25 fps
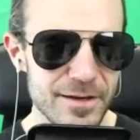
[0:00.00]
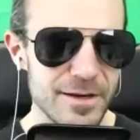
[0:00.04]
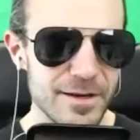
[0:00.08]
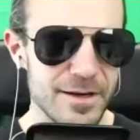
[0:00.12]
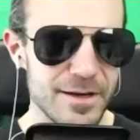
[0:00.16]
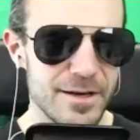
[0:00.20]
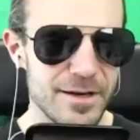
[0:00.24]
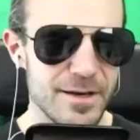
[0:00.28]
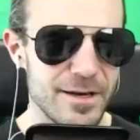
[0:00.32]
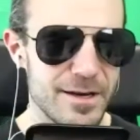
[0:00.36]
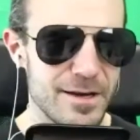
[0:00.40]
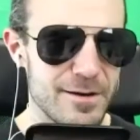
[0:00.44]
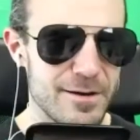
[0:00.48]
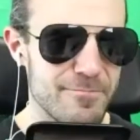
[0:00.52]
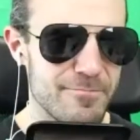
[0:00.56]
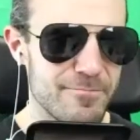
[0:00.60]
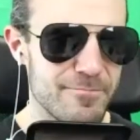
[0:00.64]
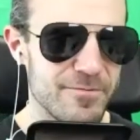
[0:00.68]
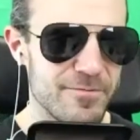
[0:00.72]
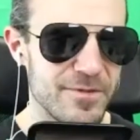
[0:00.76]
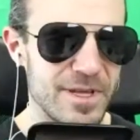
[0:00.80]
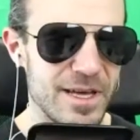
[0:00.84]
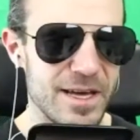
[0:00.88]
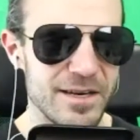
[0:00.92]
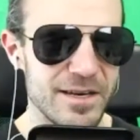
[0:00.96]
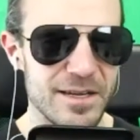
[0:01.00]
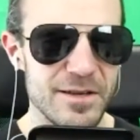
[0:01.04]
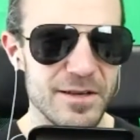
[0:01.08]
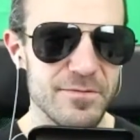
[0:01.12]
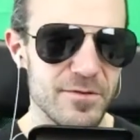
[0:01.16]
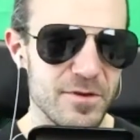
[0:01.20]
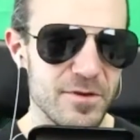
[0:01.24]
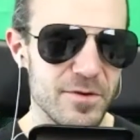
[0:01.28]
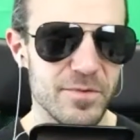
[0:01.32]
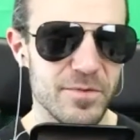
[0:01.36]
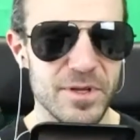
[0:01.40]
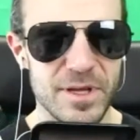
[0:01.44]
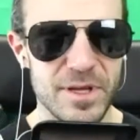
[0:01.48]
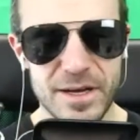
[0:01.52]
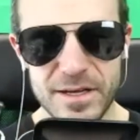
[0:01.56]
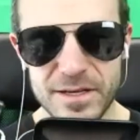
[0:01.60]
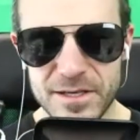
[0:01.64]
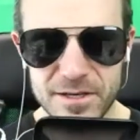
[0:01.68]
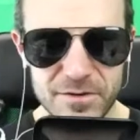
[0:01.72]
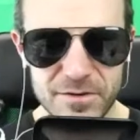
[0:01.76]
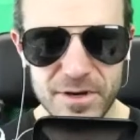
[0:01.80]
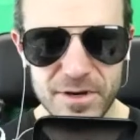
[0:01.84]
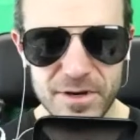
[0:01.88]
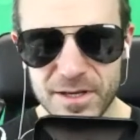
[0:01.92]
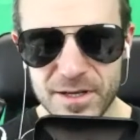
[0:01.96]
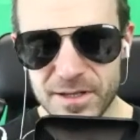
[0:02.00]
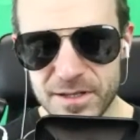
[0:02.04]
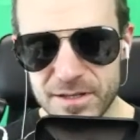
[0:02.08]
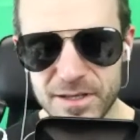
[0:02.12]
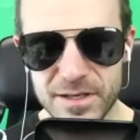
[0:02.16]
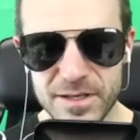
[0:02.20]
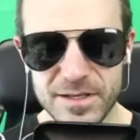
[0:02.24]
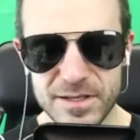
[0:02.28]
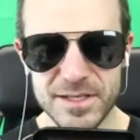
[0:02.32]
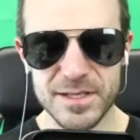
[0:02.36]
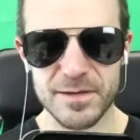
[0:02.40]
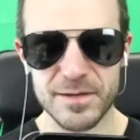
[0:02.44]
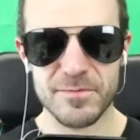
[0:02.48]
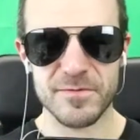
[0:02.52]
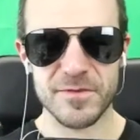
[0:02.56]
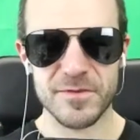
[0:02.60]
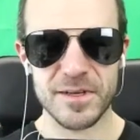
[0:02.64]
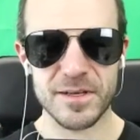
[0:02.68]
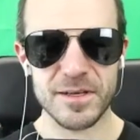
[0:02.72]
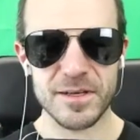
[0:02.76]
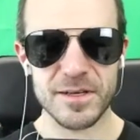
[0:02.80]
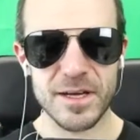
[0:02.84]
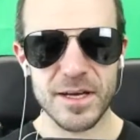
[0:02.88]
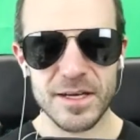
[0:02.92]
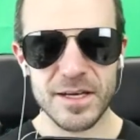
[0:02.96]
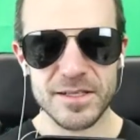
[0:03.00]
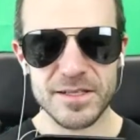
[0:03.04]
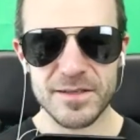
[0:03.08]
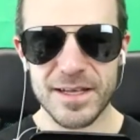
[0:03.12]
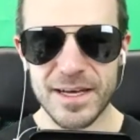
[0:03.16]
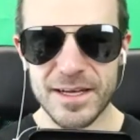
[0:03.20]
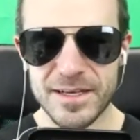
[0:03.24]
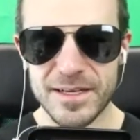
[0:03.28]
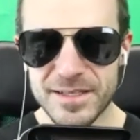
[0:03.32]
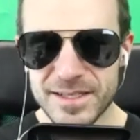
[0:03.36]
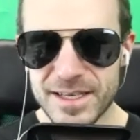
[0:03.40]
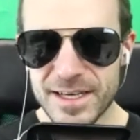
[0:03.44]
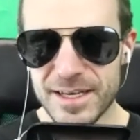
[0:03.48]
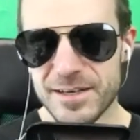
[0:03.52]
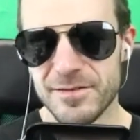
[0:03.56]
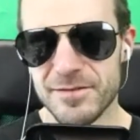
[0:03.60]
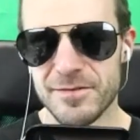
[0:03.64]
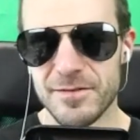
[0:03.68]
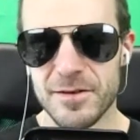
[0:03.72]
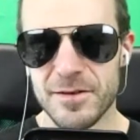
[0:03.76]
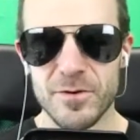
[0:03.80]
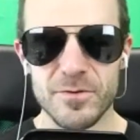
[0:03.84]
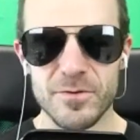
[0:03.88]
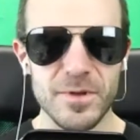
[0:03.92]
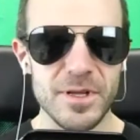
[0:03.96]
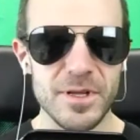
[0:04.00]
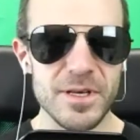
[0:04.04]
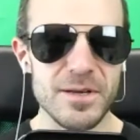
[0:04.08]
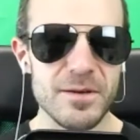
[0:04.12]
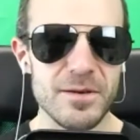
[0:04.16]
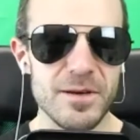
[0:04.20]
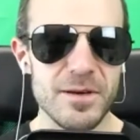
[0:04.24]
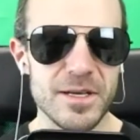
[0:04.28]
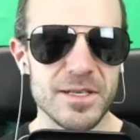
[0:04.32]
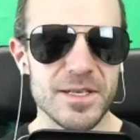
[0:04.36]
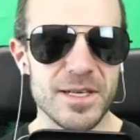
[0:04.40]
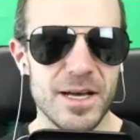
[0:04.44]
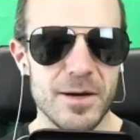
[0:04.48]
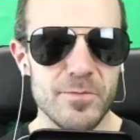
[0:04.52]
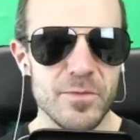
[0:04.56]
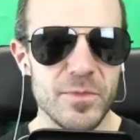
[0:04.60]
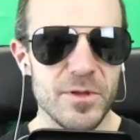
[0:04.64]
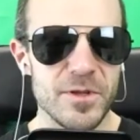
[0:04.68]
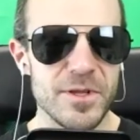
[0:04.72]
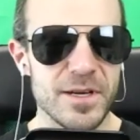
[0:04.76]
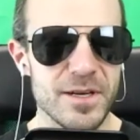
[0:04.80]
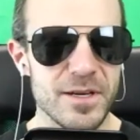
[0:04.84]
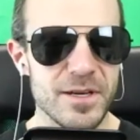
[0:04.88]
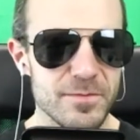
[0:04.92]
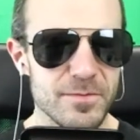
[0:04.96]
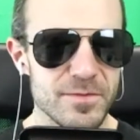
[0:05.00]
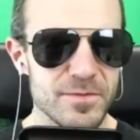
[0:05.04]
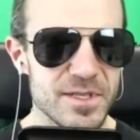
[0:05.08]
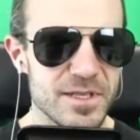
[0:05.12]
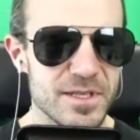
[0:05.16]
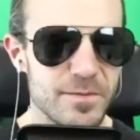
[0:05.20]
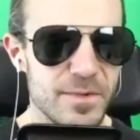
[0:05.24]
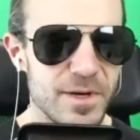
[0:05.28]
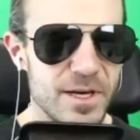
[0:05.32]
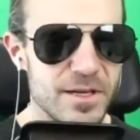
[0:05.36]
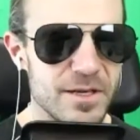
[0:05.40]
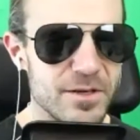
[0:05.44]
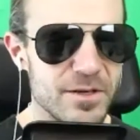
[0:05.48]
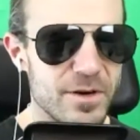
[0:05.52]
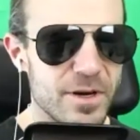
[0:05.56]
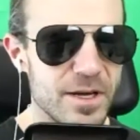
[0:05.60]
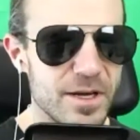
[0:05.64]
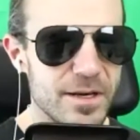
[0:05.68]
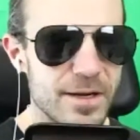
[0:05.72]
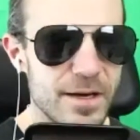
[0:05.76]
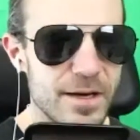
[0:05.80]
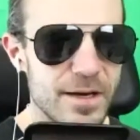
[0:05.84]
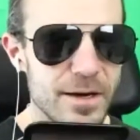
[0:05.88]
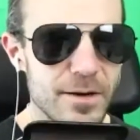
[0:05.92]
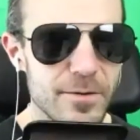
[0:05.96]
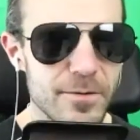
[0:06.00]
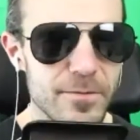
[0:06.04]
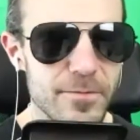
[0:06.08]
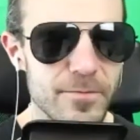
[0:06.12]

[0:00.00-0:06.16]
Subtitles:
that if you apply it correctly does something. So that is kind of the only example that comes to mind right now.